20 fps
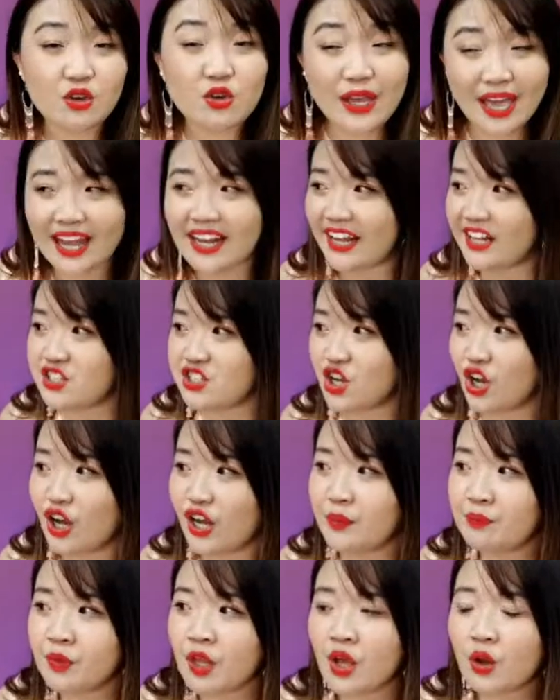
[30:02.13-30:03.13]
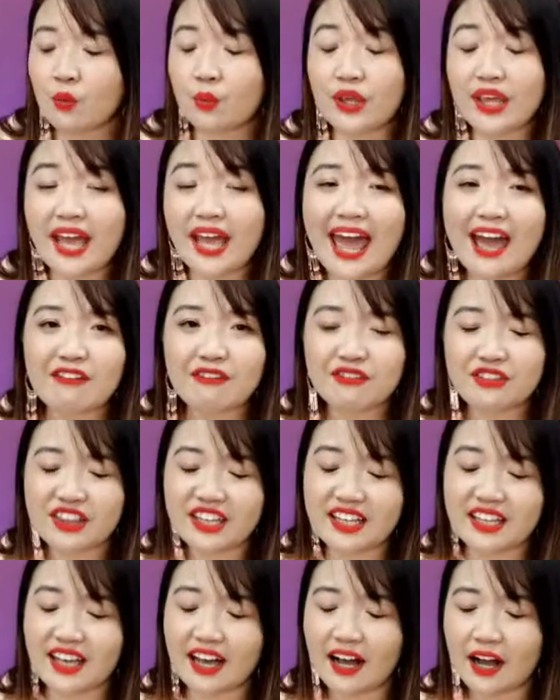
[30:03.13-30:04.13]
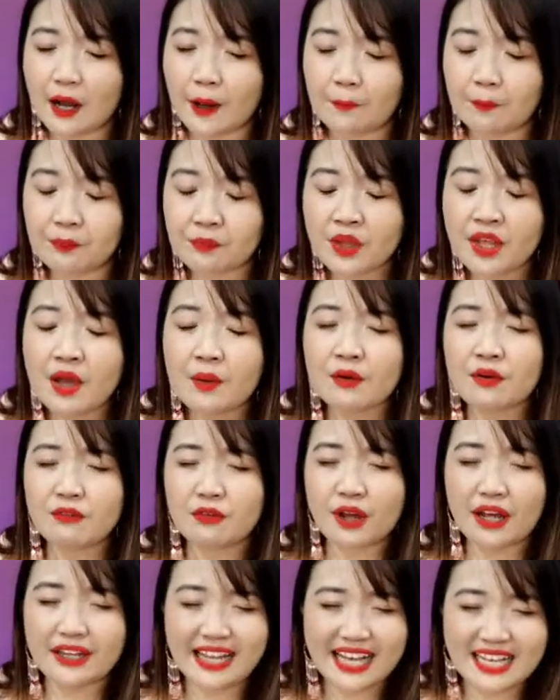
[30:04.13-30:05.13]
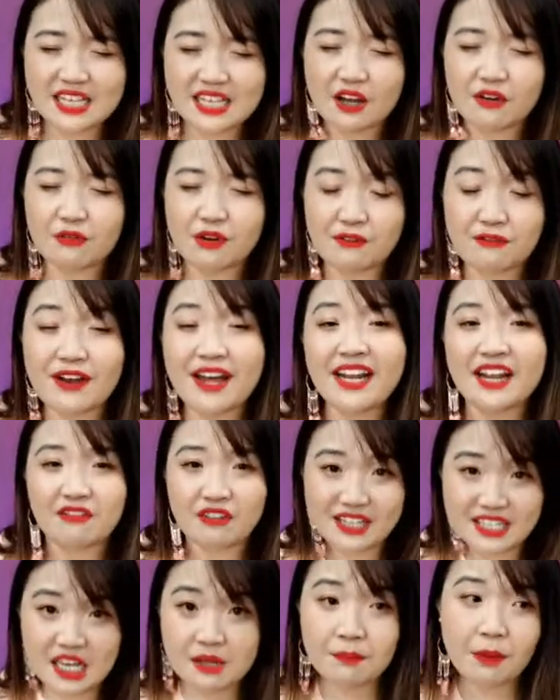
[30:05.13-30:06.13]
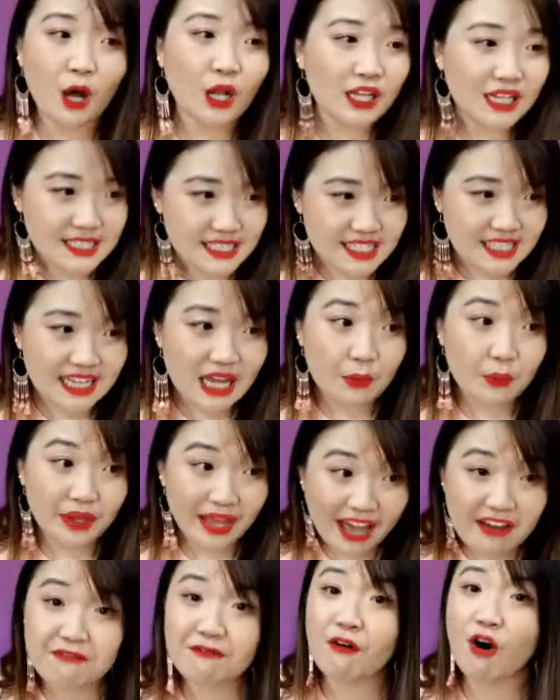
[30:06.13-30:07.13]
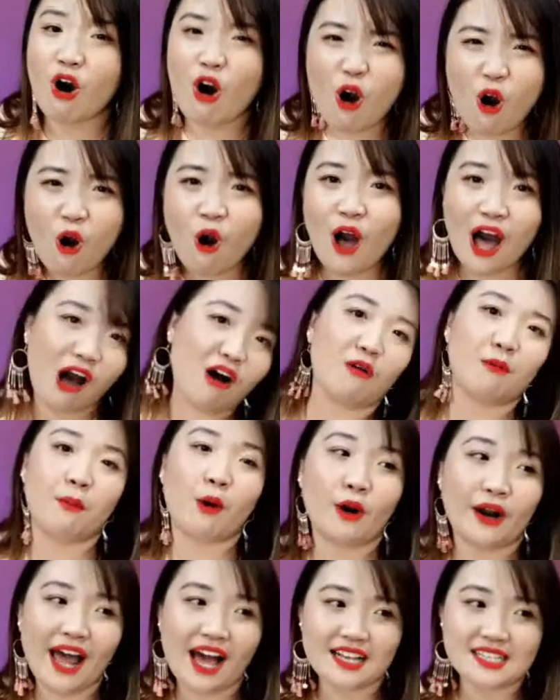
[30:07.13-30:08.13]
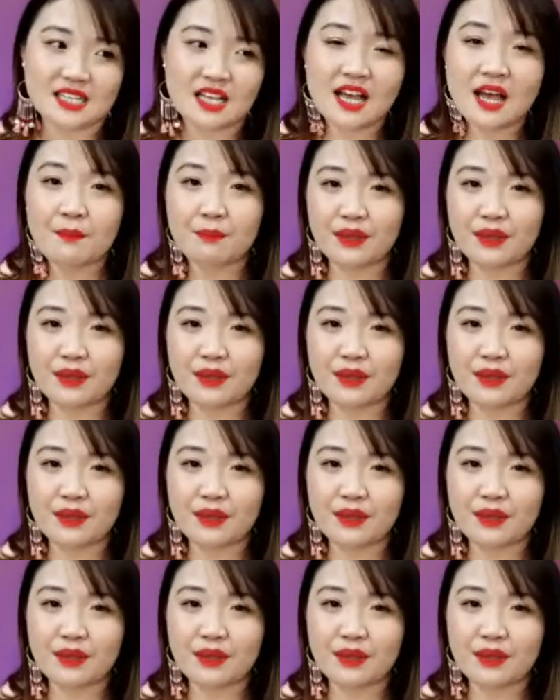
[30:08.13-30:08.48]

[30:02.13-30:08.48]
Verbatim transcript: you can enjoy, we have the um, uh, there's a refund and return policy that we have for all our products.